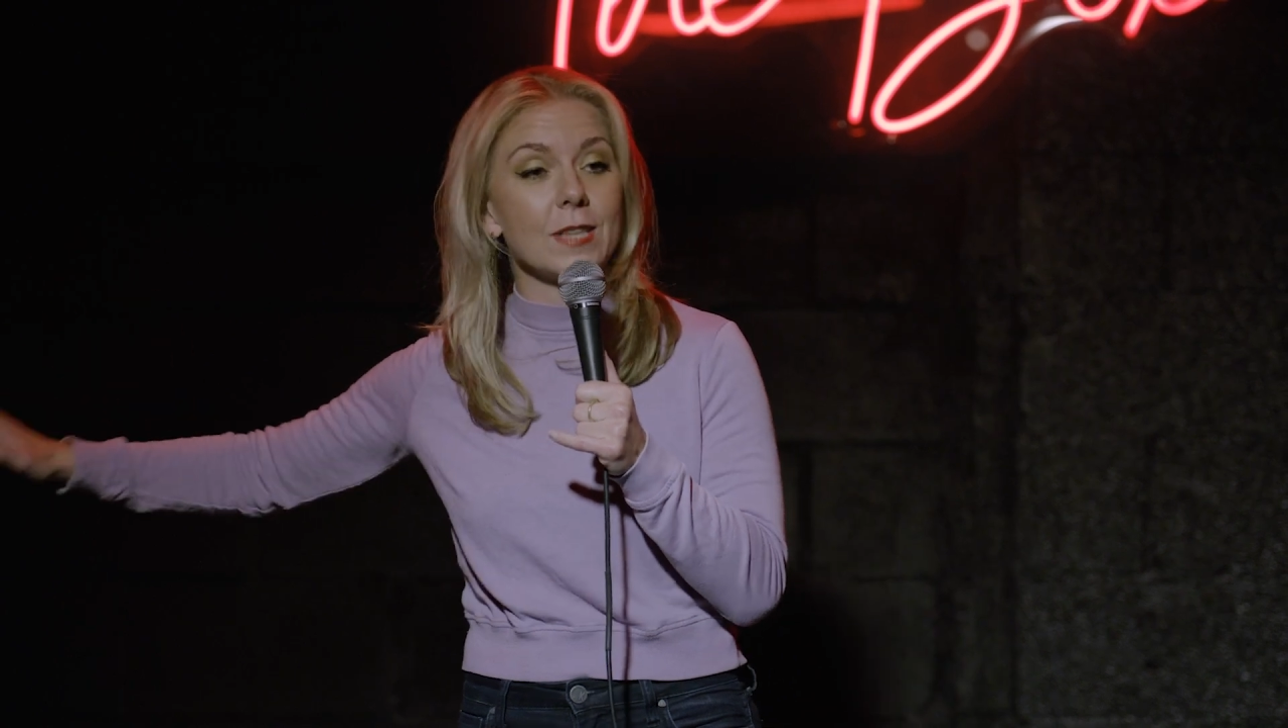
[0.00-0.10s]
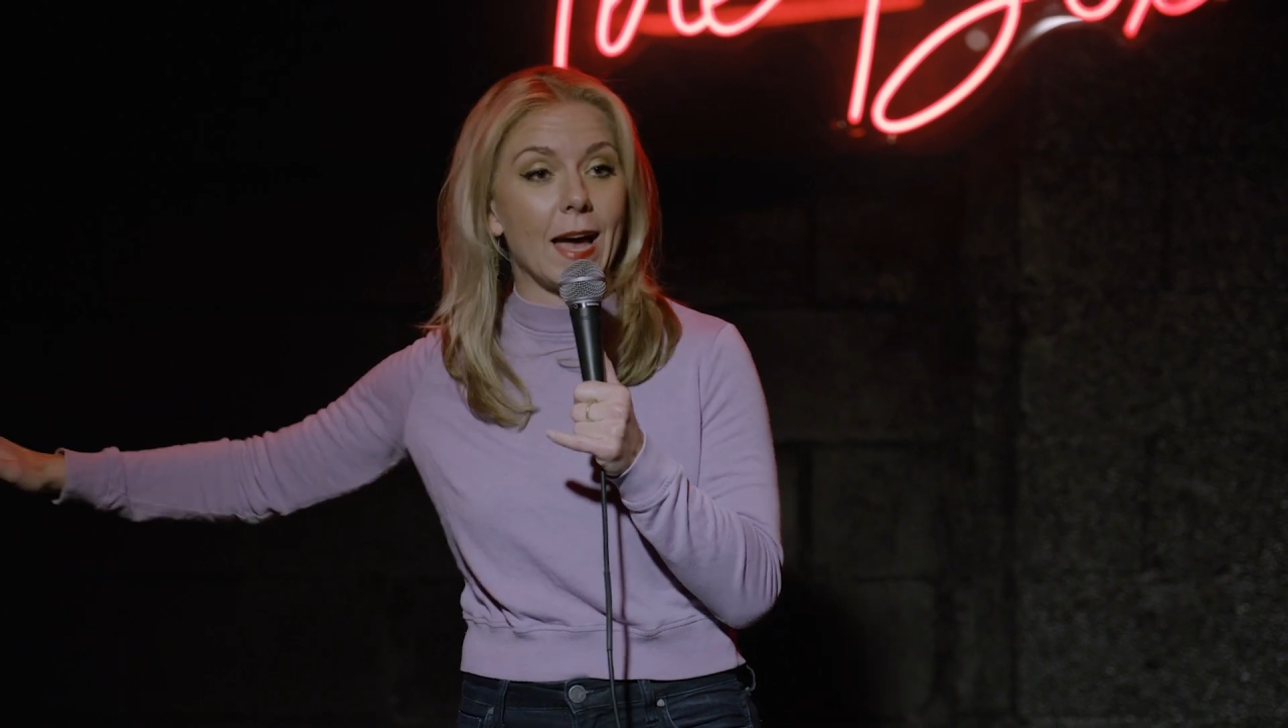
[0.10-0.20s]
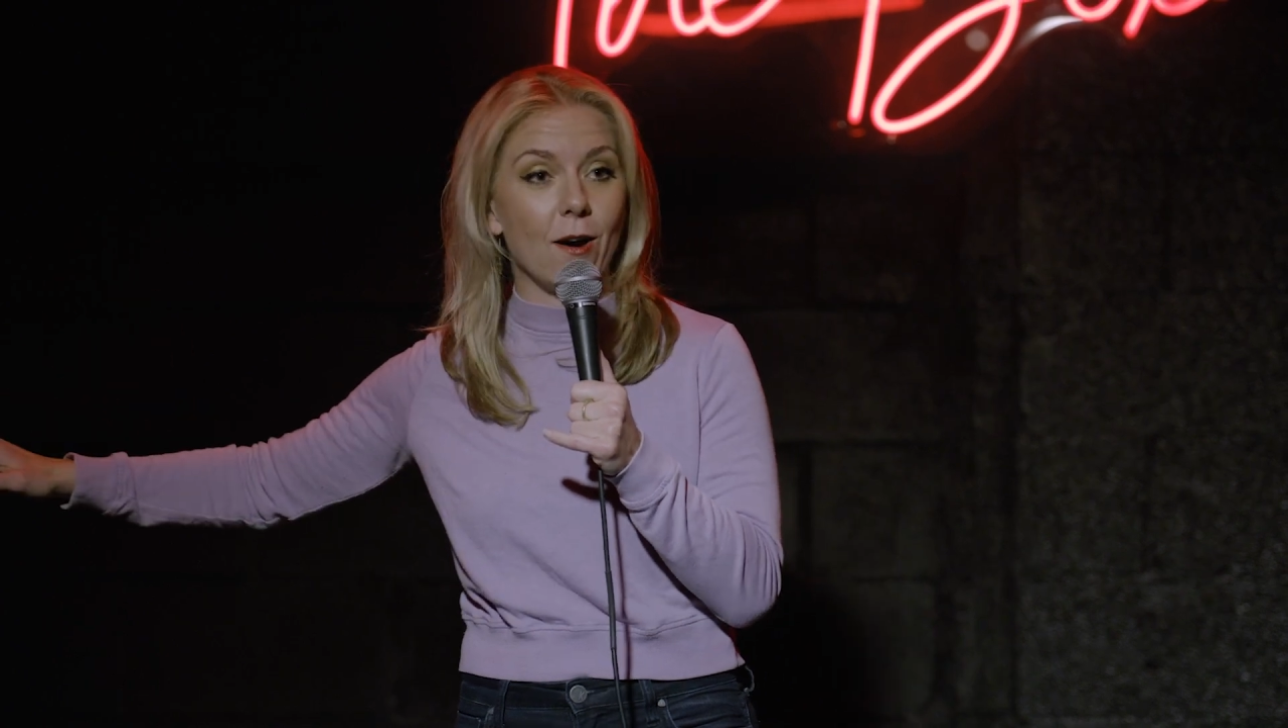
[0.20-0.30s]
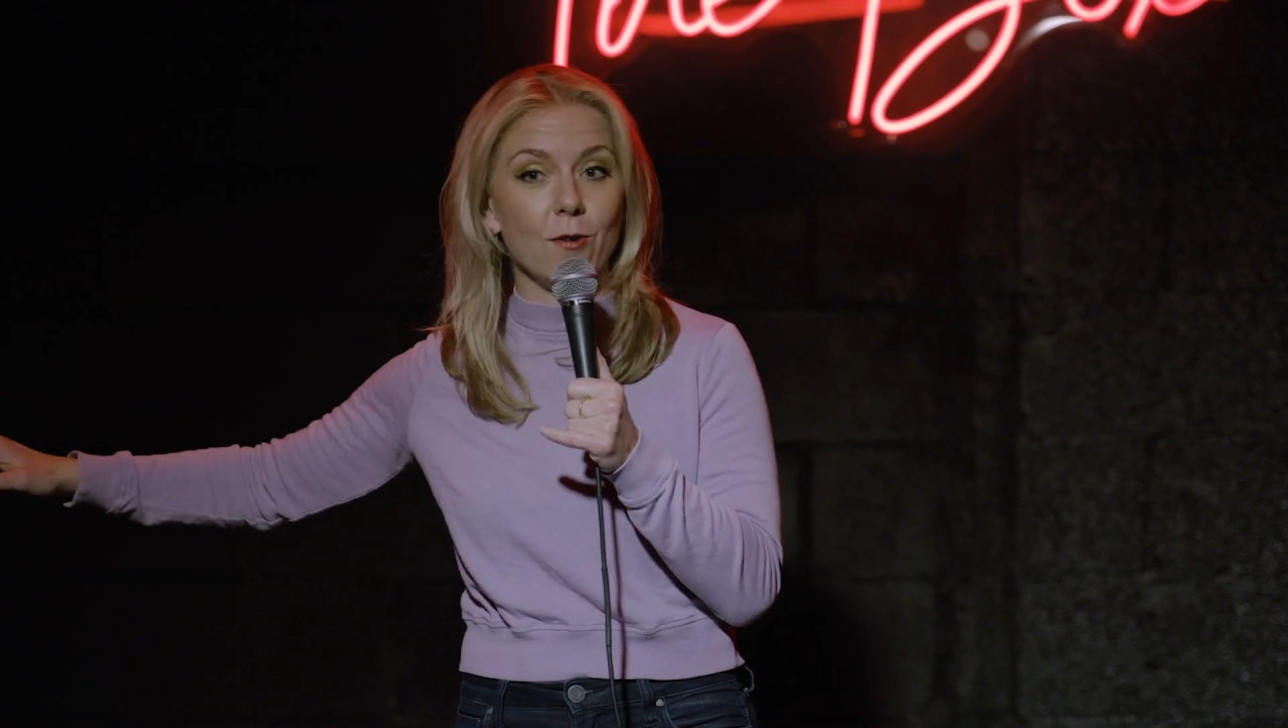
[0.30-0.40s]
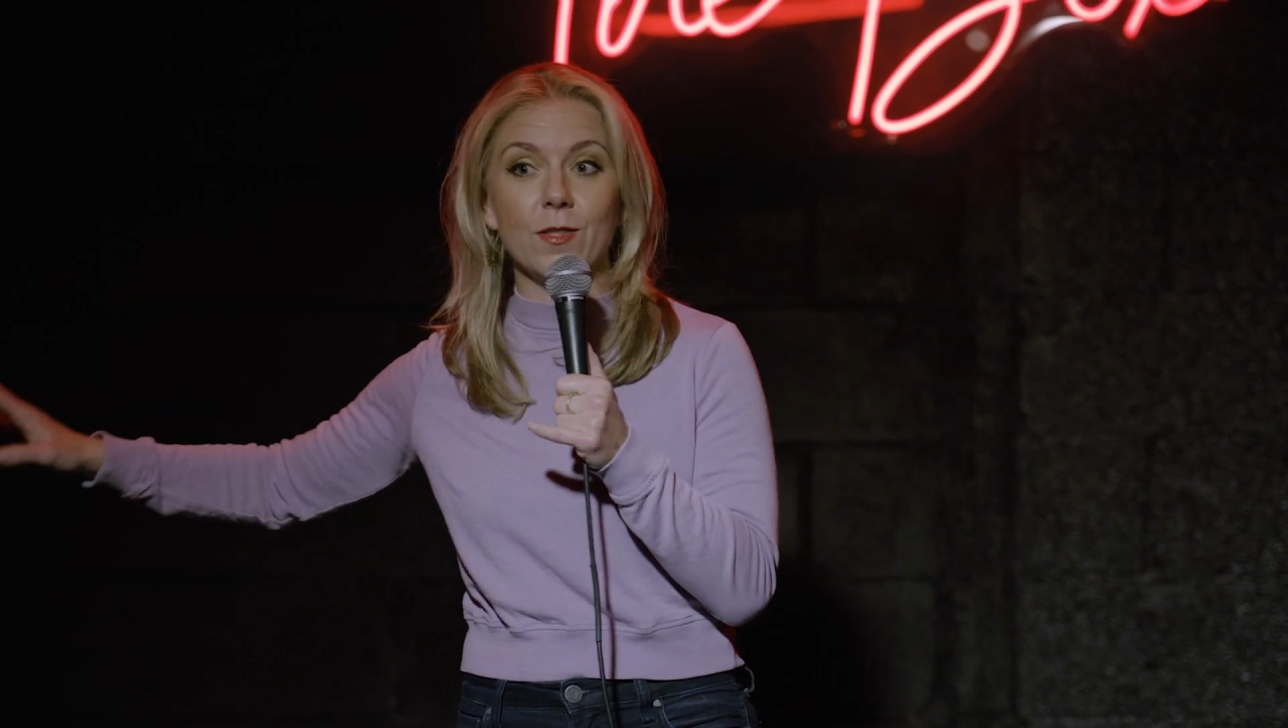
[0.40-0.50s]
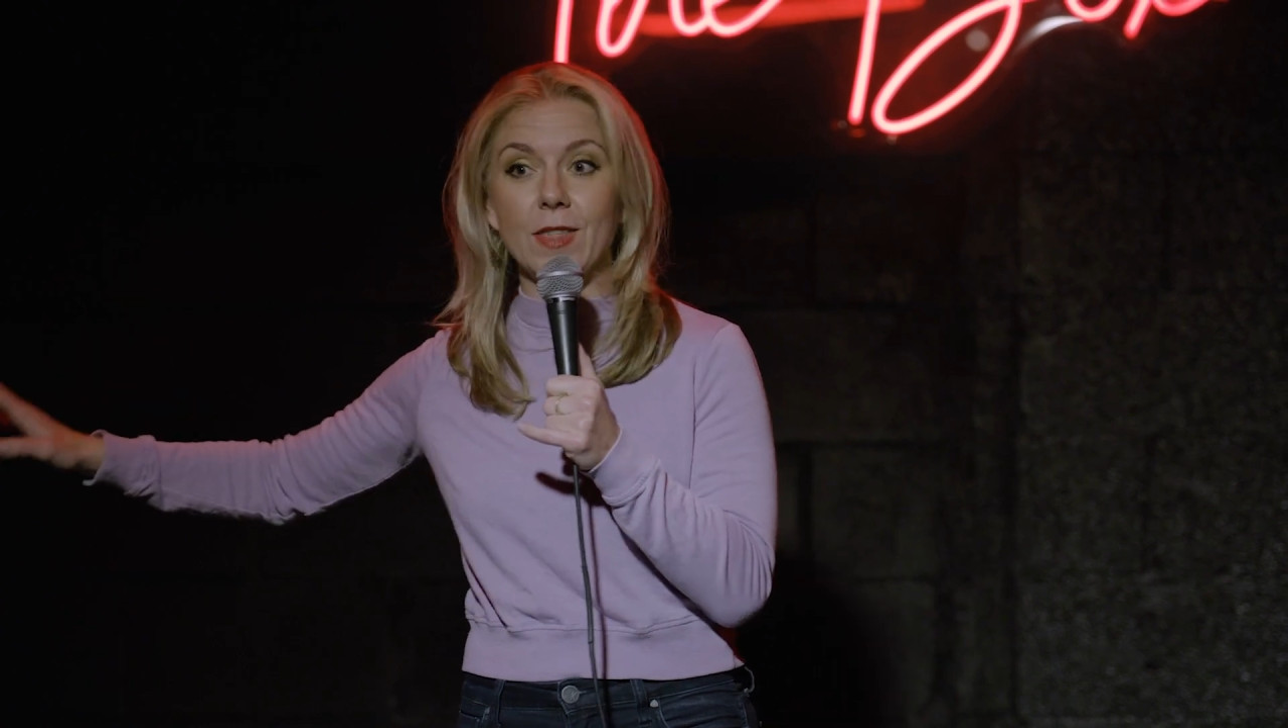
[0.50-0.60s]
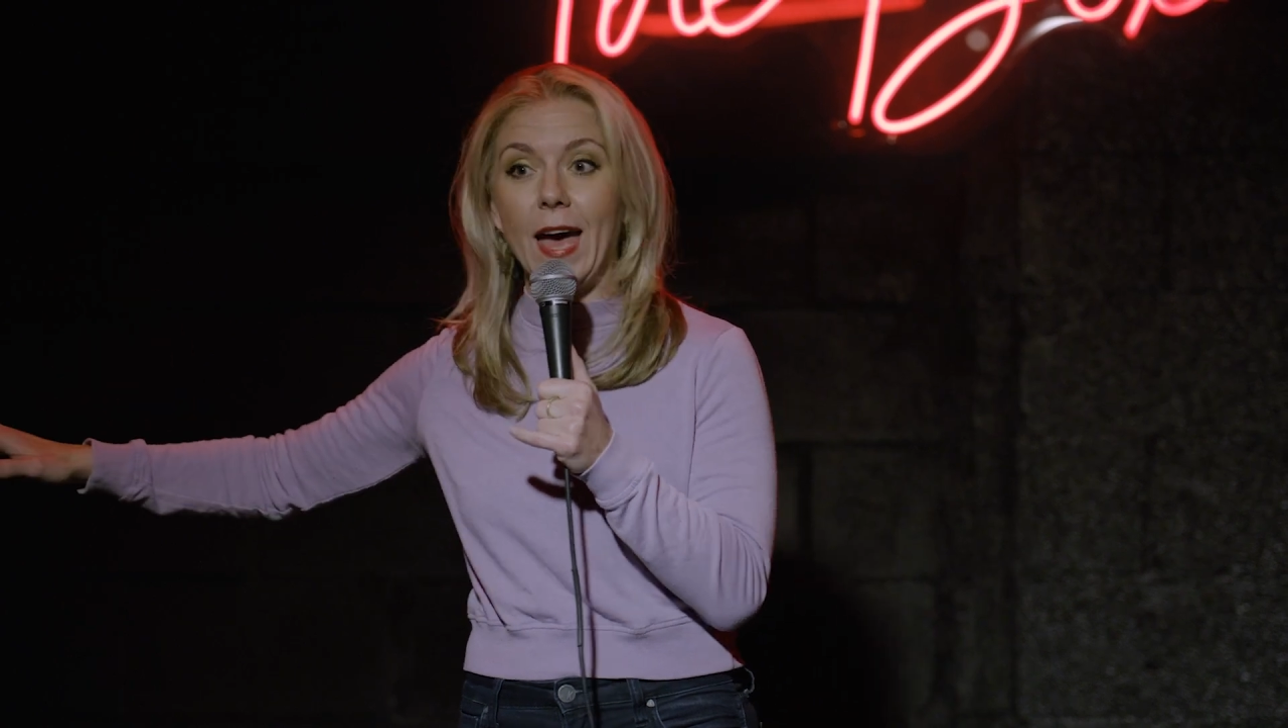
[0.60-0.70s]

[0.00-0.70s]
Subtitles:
out